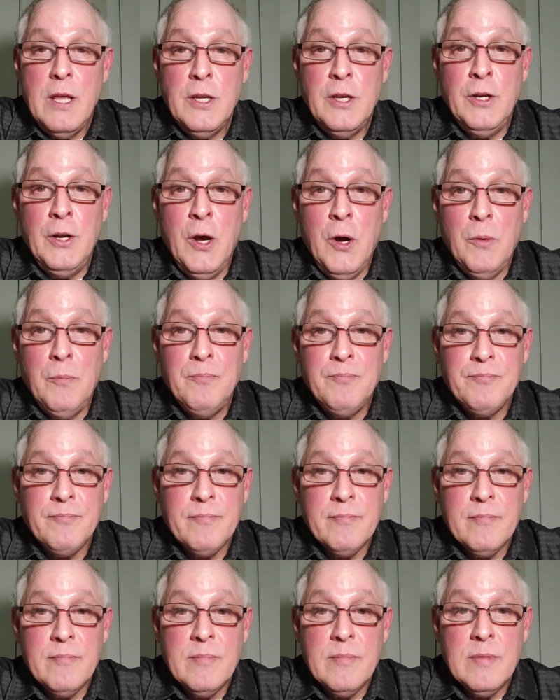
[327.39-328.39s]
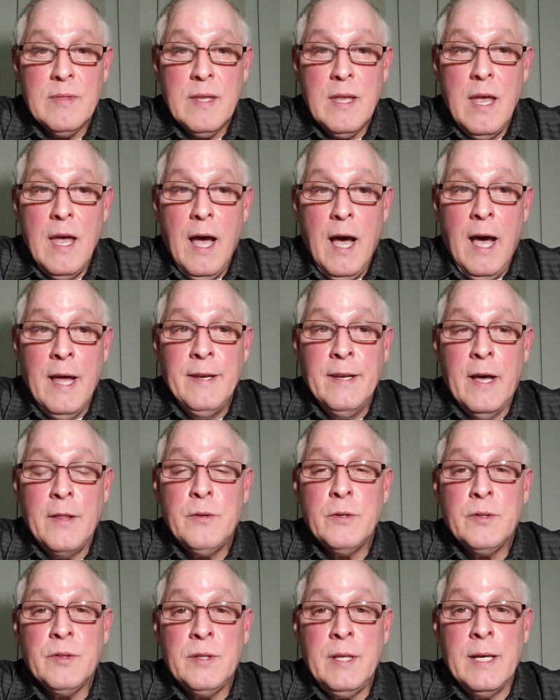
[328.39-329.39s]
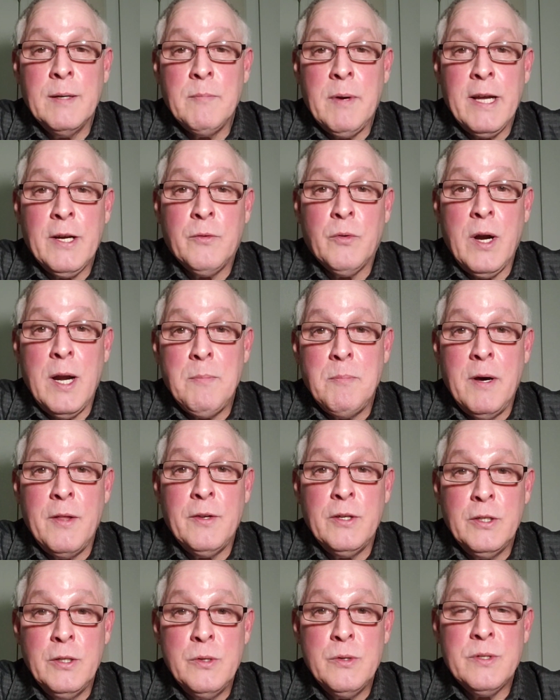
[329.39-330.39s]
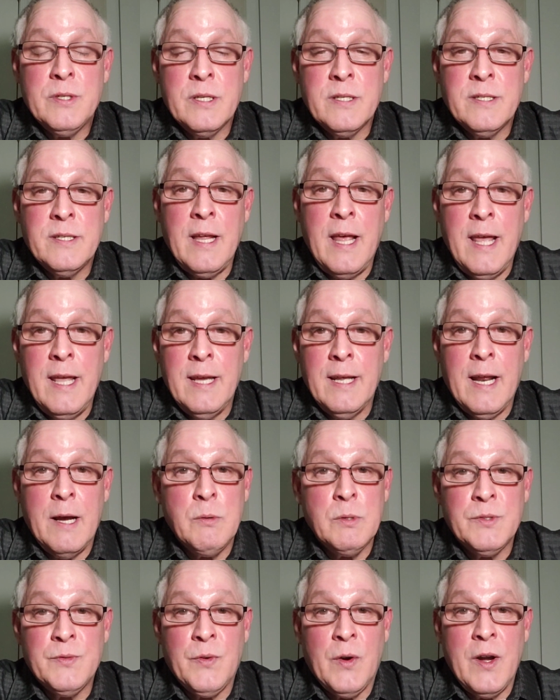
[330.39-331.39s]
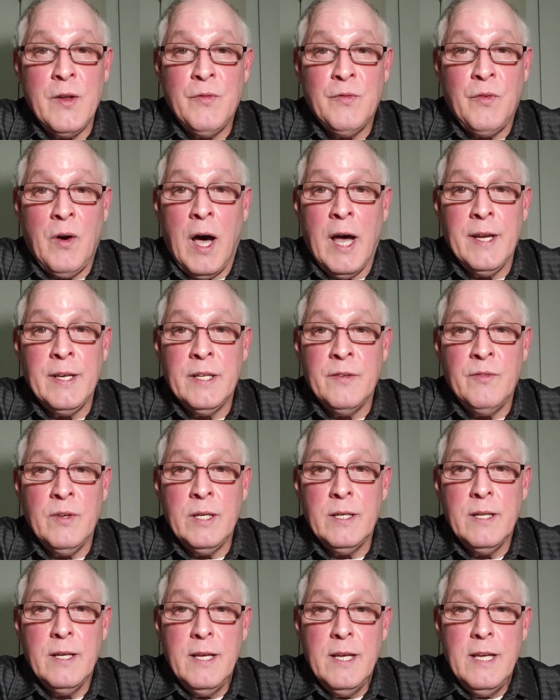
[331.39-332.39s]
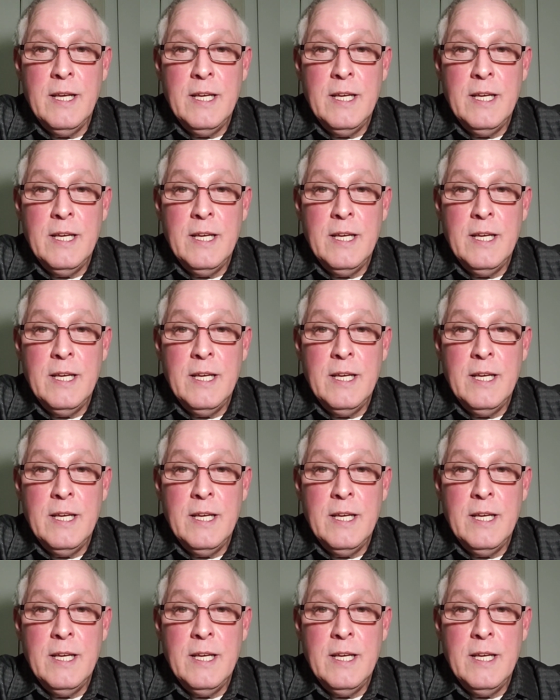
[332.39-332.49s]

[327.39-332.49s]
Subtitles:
You know, another thing my grandmother used to say, and I was very fond of it,